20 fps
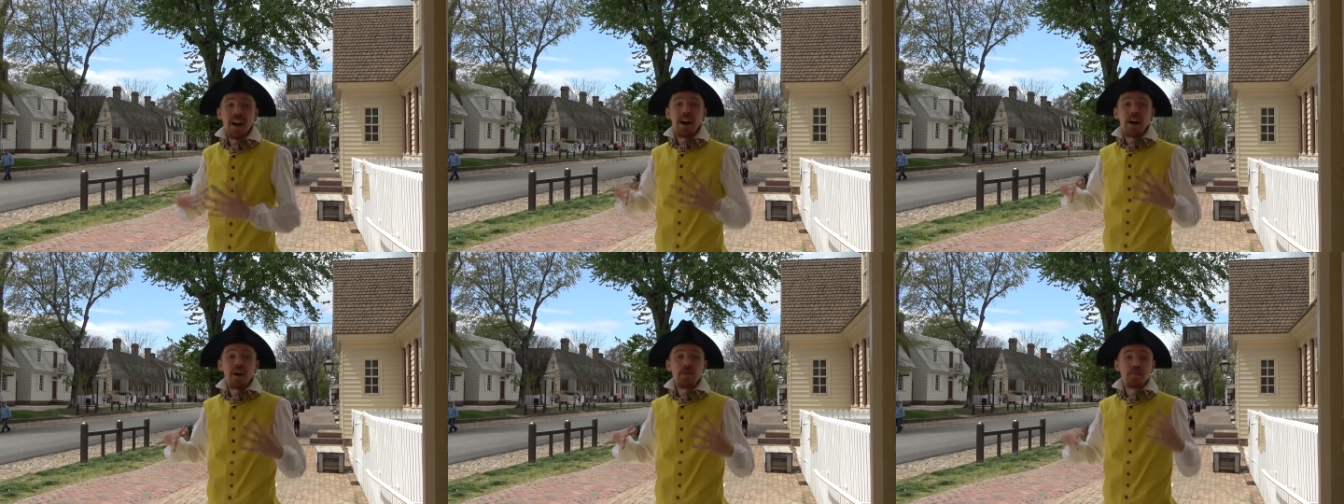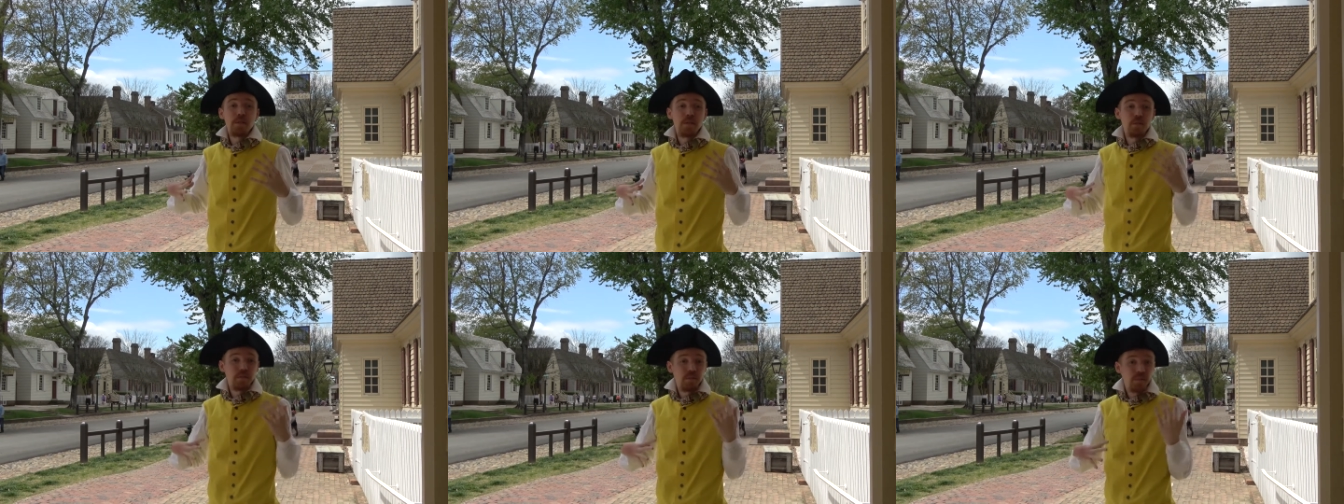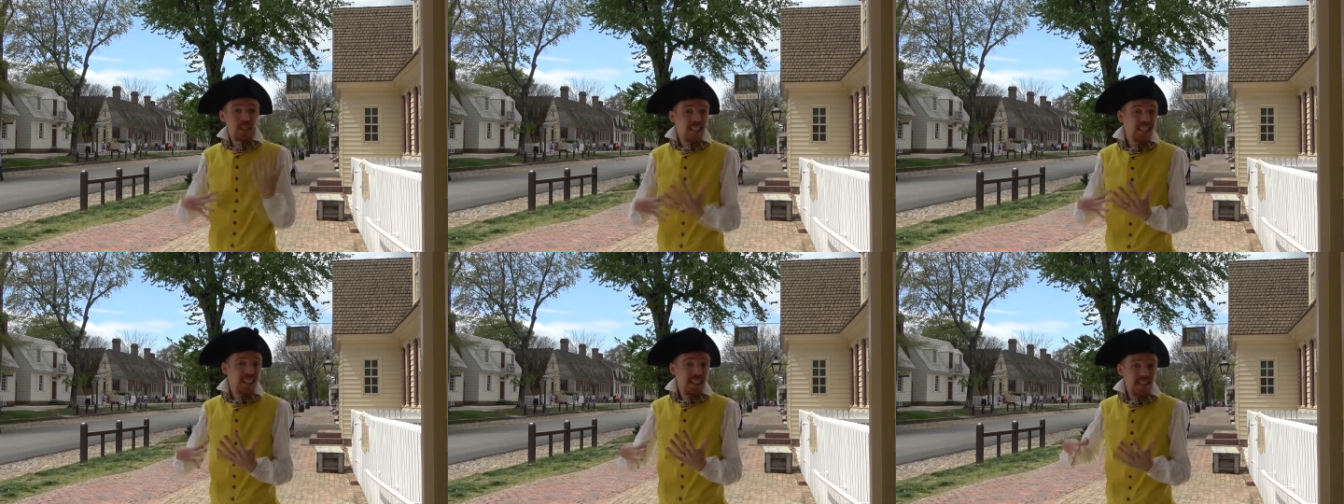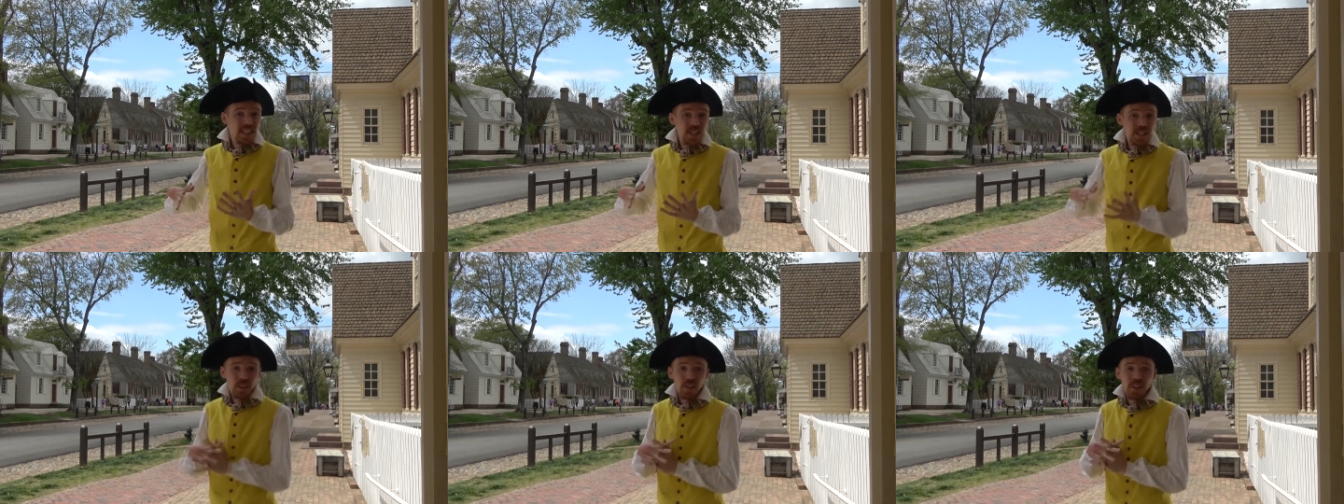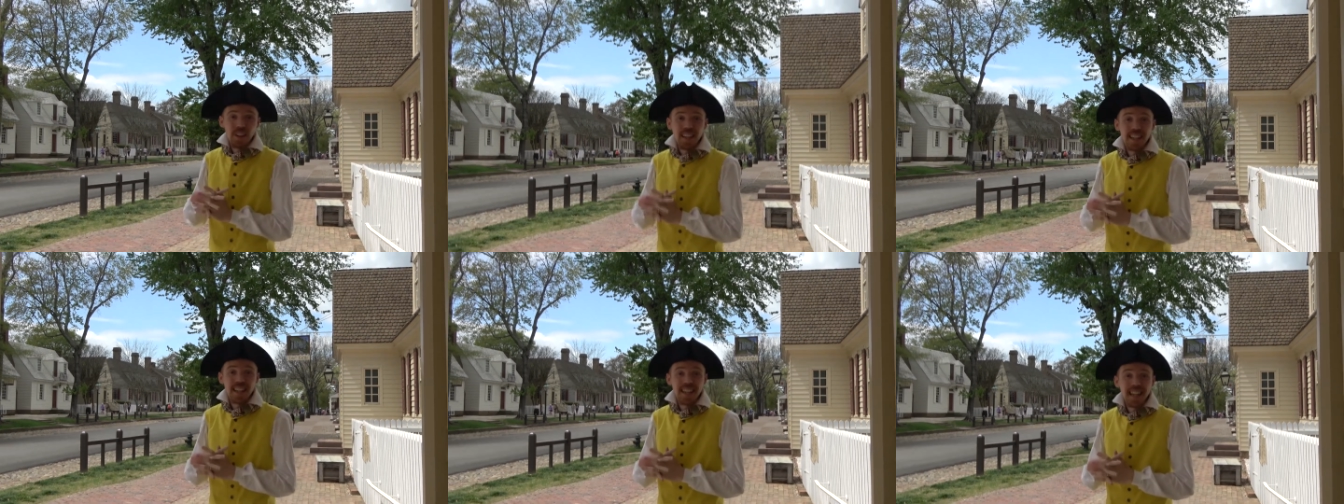I hope you really
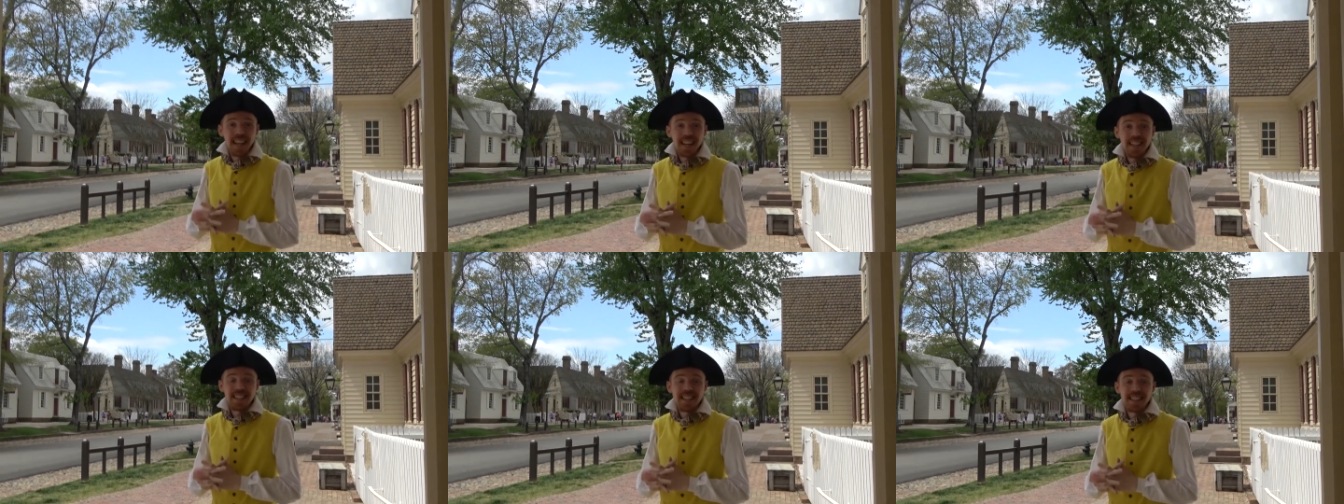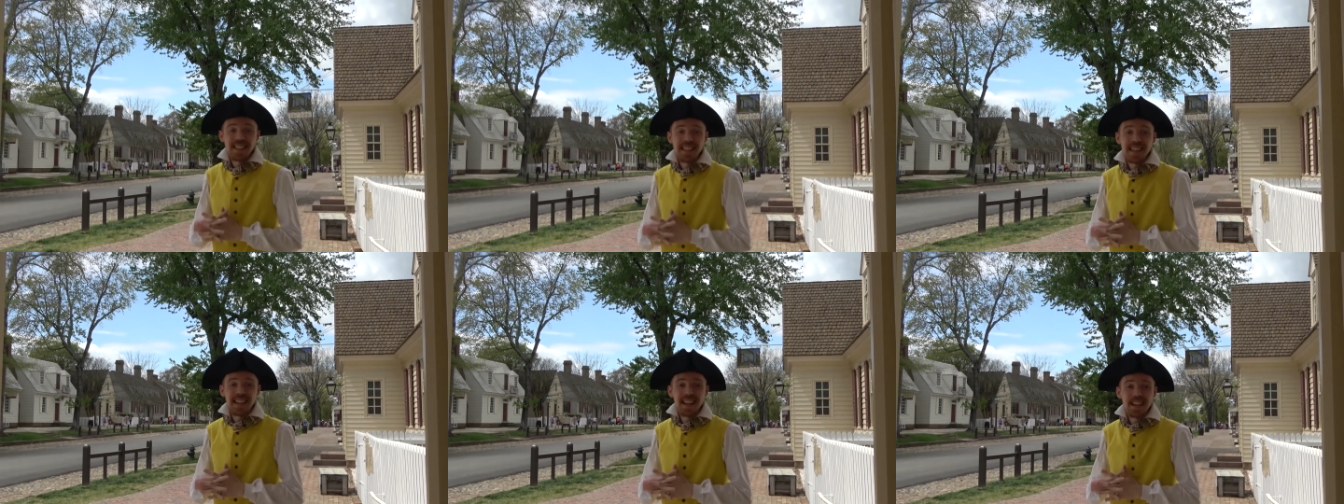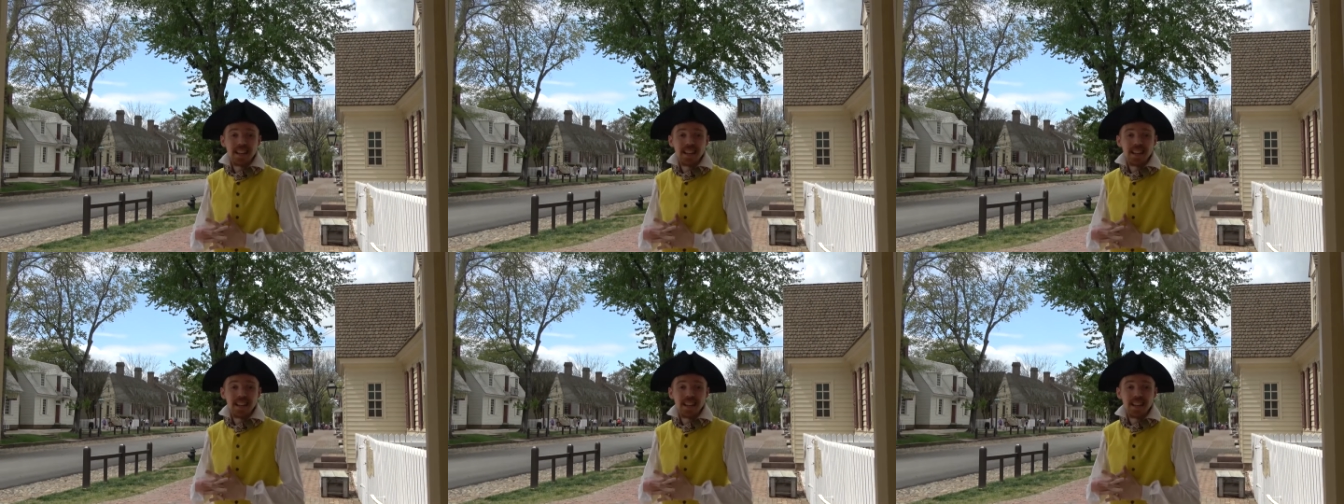enjoyed it, getting to see